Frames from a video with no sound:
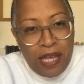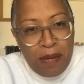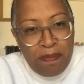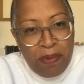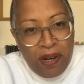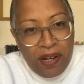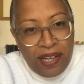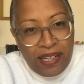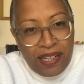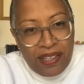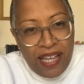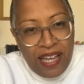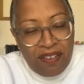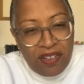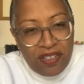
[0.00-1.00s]
buy-in and
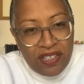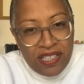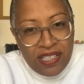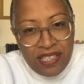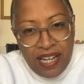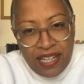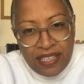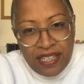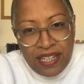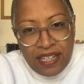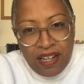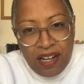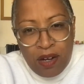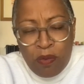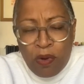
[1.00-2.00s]
their
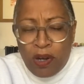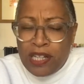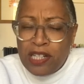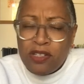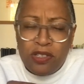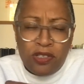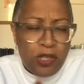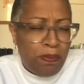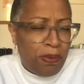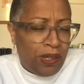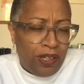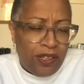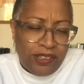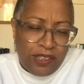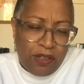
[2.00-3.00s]
understanding, working super
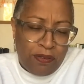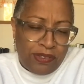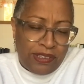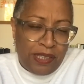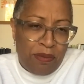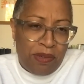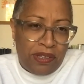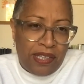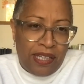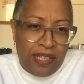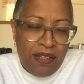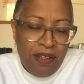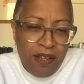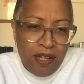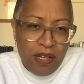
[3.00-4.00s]
closely, obviously, with the